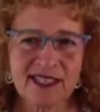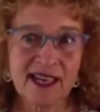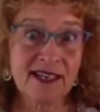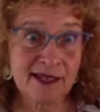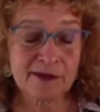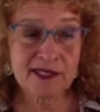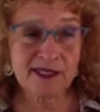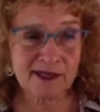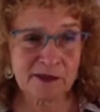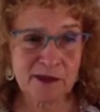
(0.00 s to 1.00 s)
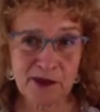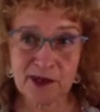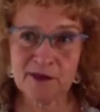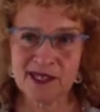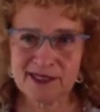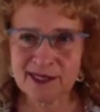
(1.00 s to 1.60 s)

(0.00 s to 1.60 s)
signing up to learn more about